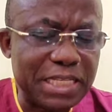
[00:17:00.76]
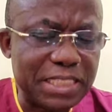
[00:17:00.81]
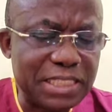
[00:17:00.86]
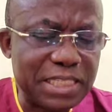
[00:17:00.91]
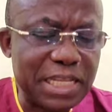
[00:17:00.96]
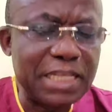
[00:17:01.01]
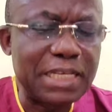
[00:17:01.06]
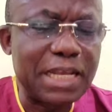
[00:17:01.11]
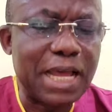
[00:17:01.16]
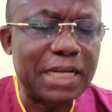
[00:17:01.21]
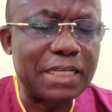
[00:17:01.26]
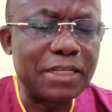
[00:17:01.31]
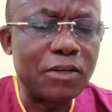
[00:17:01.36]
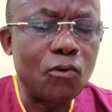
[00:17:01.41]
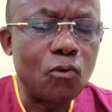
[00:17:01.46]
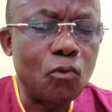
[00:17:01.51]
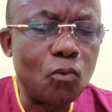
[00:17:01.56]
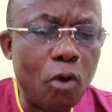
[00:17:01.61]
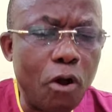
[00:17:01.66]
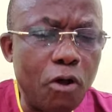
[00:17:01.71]
saying that
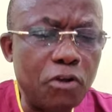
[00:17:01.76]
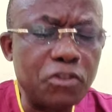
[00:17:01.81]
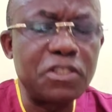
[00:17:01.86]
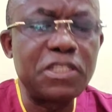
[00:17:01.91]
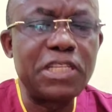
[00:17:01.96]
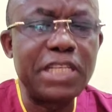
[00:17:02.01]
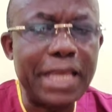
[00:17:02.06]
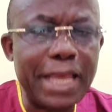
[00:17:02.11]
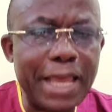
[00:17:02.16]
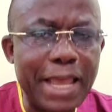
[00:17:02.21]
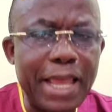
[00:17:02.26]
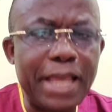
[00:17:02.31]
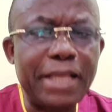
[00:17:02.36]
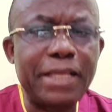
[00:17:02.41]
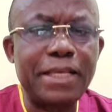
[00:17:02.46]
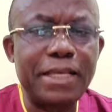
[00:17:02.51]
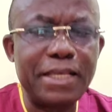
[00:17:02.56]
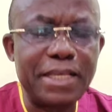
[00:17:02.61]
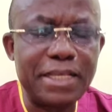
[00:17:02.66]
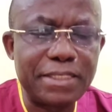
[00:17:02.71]
once the
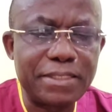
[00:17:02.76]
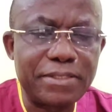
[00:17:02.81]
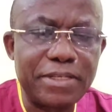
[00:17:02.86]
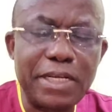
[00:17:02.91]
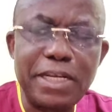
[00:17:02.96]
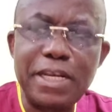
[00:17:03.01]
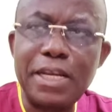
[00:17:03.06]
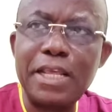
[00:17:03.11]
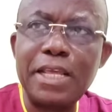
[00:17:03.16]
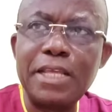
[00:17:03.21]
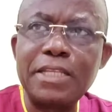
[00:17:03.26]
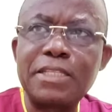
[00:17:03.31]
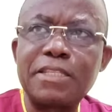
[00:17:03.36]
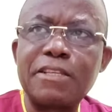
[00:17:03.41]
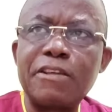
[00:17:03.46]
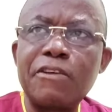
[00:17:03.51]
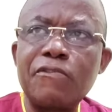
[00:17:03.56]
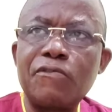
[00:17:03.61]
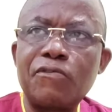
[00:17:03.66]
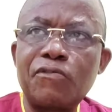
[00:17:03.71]
egg is released
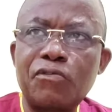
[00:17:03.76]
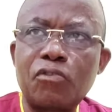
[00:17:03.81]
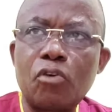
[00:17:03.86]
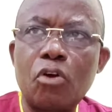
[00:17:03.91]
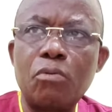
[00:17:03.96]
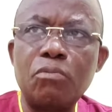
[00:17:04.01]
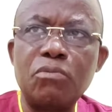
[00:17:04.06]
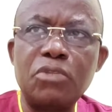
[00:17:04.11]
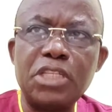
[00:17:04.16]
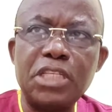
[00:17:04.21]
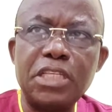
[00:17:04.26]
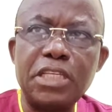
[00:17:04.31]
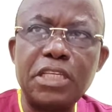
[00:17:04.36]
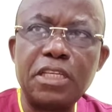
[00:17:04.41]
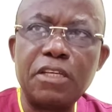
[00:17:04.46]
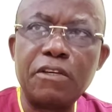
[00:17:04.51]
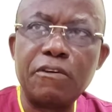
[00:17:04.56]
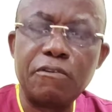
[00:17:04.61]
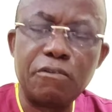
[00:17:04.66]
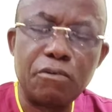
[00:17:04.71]
from
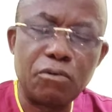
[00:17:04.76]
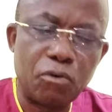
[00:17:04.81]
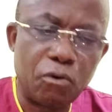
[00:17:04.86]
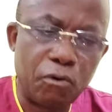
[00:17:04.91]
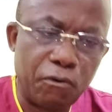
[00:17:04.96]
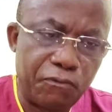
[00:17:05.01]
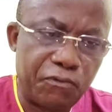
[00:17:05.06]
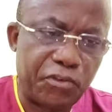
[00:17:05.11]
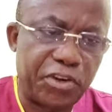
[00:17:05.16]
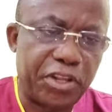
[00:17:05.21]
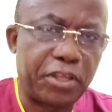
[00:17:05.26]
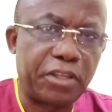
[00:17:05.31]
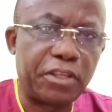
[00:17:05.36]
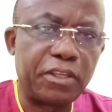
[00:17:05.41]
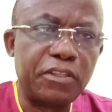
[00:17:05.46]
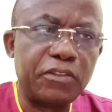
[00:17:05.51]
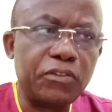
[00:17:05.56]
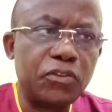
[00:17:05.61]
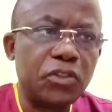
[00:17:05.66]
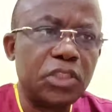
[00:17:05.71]
the ovary,
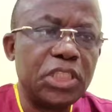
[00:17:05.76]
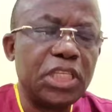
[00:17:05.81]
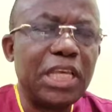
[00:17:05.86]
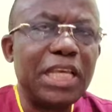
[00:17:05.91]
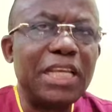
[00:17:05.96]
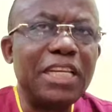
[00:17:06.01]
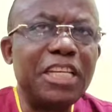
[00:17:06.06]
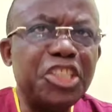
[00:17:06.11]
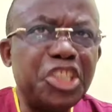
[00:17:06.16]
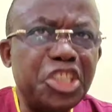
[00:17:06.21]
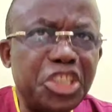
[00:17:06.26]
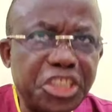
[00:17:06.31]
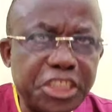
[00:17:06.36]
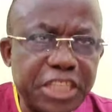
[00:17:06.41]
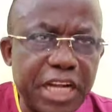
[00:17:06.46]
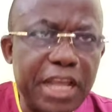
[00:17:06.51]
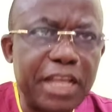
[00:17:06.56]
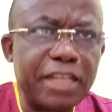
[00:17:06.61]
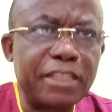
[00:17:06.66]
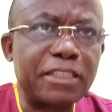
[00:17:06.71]
the
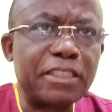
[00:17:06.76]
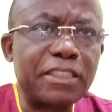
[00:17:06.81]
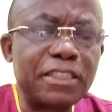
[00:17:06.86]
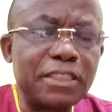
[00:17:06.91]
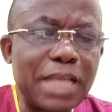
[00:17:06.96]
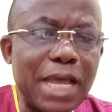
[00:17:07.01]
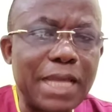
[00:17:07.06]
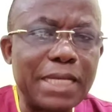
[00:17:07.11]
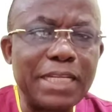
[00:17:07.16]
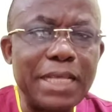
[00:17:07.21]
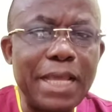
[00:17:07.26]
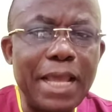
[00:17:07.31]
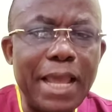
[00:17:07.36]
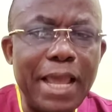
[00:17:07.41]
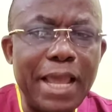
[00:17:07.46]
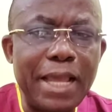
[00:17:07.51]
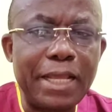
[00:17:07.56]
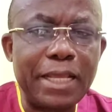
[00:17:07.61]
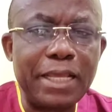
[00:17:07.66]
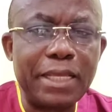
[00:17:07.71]
shell that the
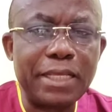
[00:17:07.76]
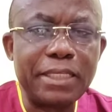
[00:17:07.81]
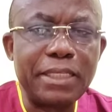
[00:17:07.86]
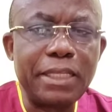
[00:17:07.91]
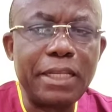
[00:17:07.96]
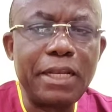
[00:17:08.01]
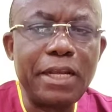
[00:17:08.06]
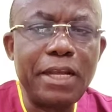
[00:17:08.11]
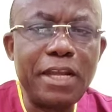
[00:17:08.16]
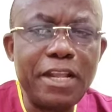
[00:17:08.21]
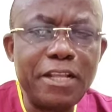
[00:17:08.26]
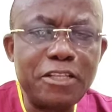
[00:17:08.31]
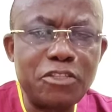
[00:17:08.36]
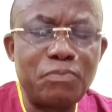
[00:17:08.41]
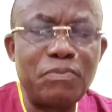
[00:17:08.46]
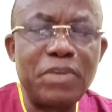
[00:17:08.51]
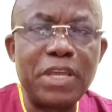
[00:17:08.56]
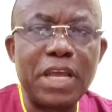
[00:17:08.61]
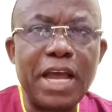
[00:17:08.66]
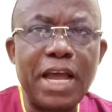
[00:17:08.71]
egg leaves
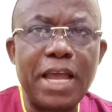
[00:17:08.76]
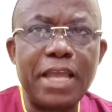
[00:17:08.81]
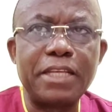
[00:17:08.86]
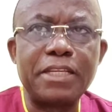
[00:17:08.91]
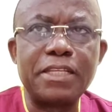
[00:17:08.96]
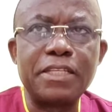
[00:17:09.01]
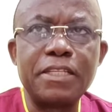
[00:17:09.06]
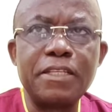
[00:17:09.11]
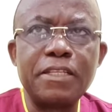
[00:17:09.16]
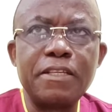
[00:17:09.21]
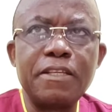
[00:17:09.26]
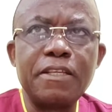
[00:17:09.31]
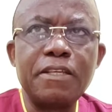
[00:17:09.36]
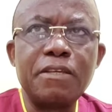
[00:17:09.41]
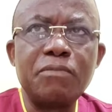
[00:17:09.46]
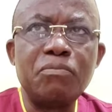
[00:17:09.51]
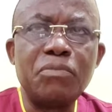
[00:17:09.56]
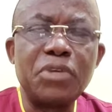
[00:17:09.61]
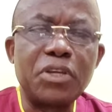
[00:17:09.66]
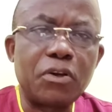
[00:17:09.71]
behind
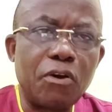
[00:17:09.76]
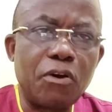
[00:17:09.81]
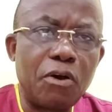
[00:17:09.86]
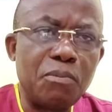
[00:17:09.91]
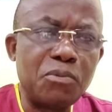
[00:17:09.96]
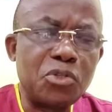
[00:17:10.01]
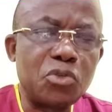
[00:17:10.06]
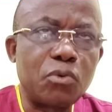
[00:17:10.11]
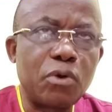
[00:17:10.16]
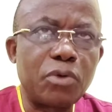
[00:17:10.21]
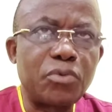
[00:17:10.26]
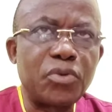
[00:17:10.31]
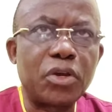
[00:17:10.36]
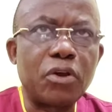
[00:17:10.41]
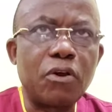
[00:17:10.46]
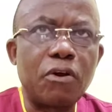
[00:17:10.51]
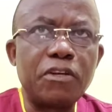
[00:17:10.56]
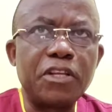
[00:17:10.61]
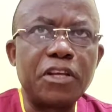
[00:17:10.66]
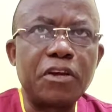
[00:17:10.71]
becomes what we
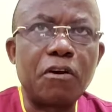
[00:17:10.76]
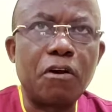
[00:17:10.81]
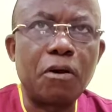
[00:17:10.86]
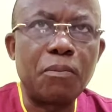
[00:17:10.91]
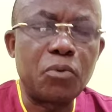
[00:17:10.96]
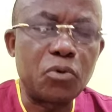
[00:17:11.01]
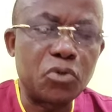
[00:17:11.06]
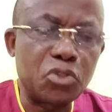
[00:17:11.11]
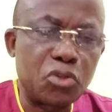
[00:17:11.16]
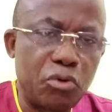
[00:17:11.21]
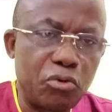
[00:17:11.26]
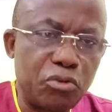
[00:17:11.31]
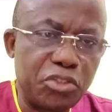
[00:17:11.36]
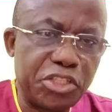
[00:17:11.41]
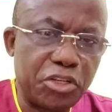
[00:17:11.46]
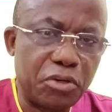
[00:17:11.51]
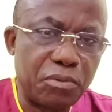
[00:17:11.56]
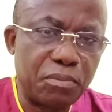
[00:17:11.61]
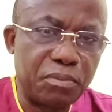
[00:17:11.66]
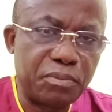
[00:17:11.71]
call the corpus
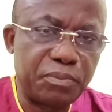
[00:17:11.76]
luteum.